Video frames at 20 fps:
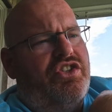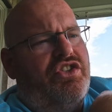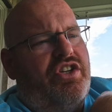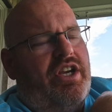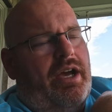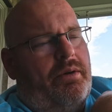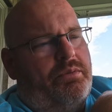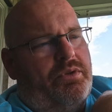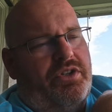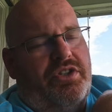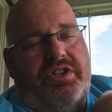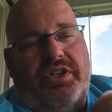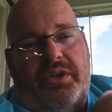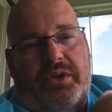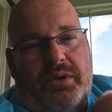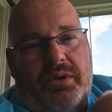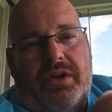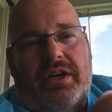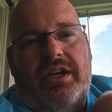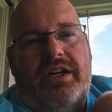Chapter
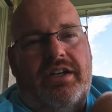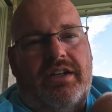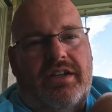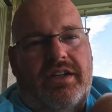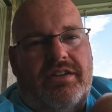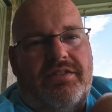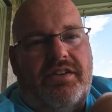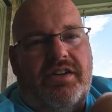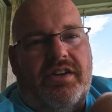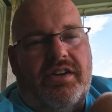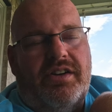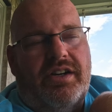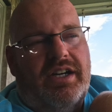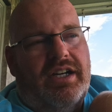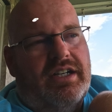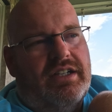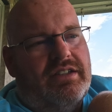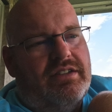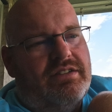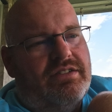two of her
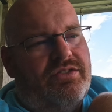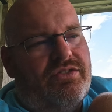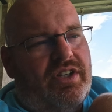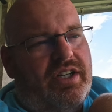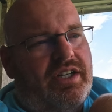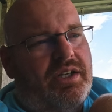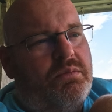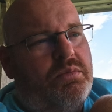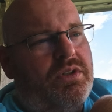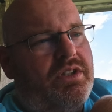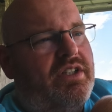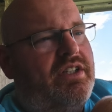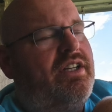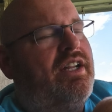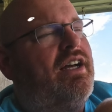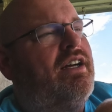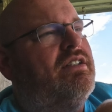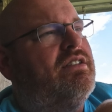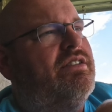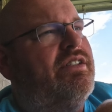uh, von
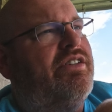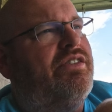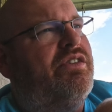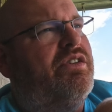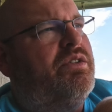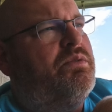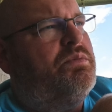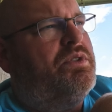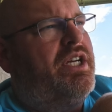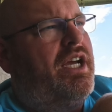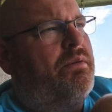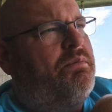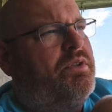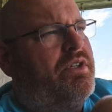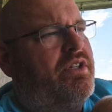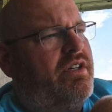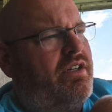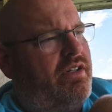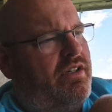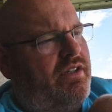Hippel-Lindau syndrome
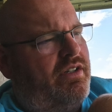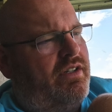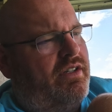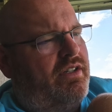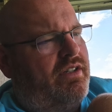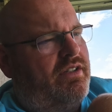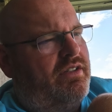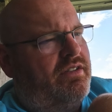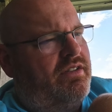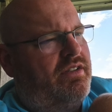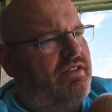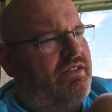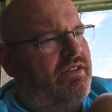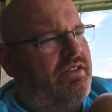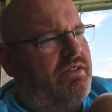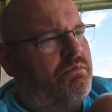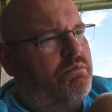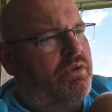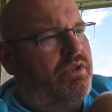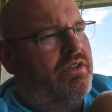chapter,
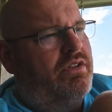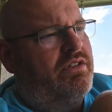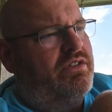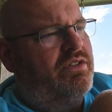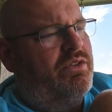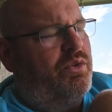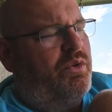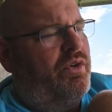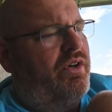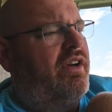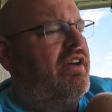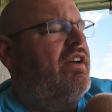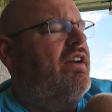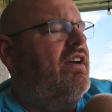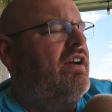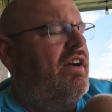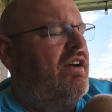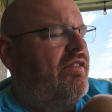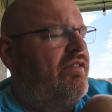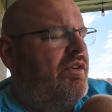uh, a, a, book story,
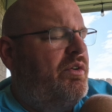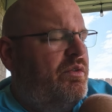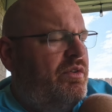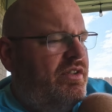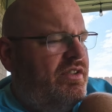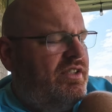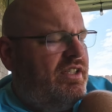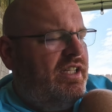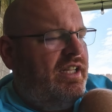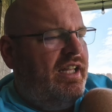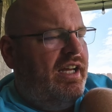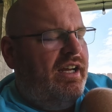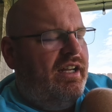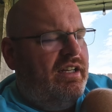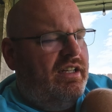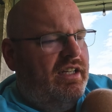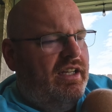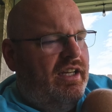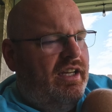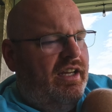however you want to see
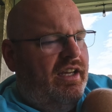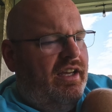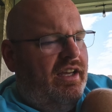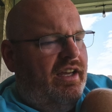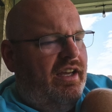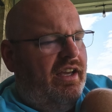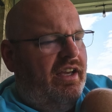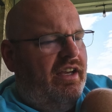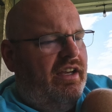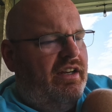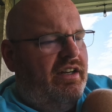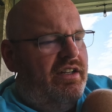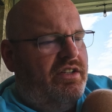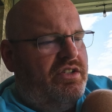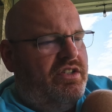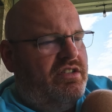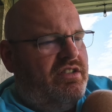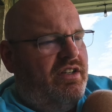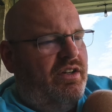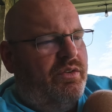that, and uh,
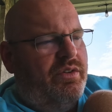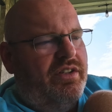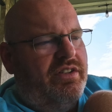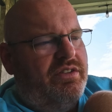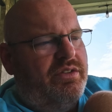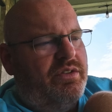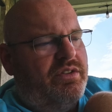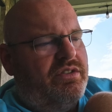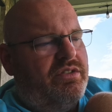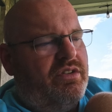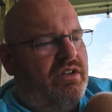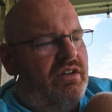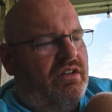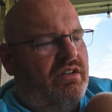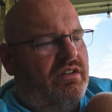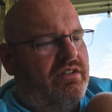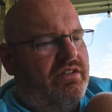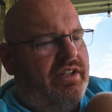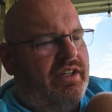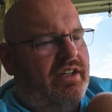she's going into it
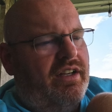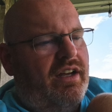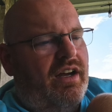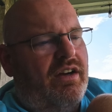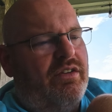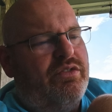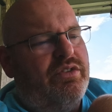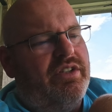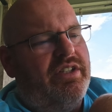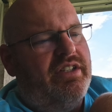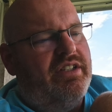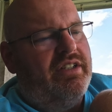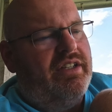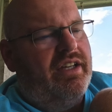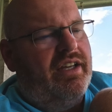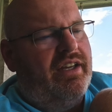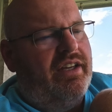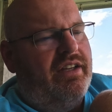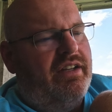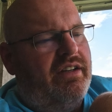strong and confident.
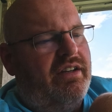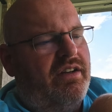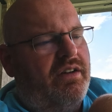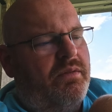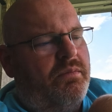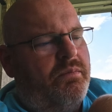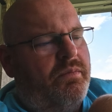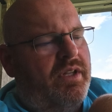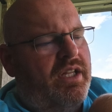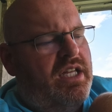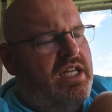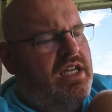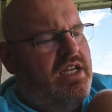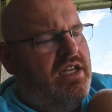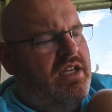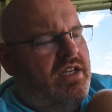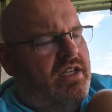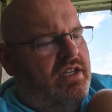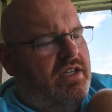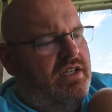And um,
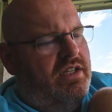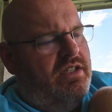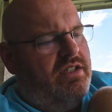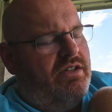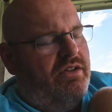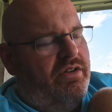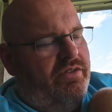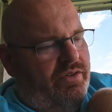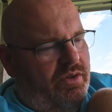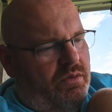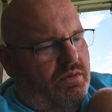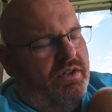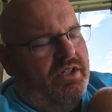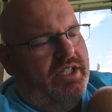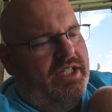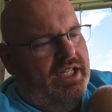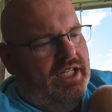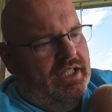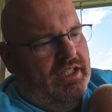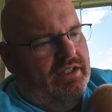so, if you
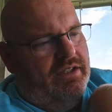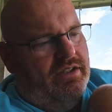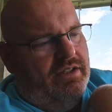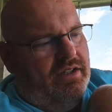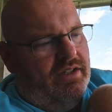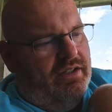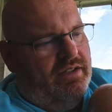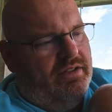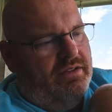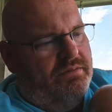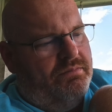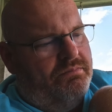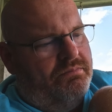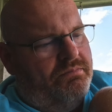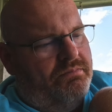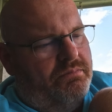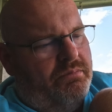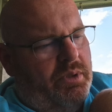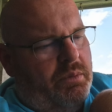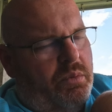would,
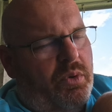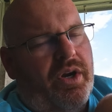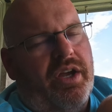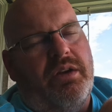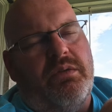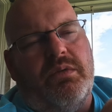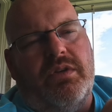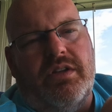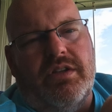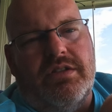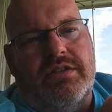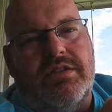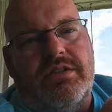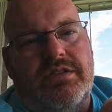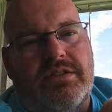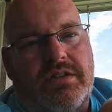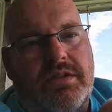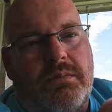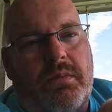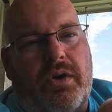um, be praying with us
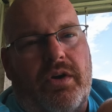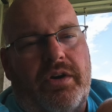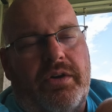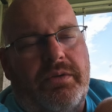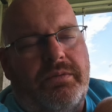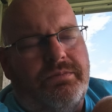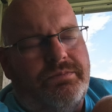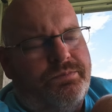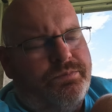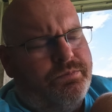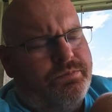tomorrow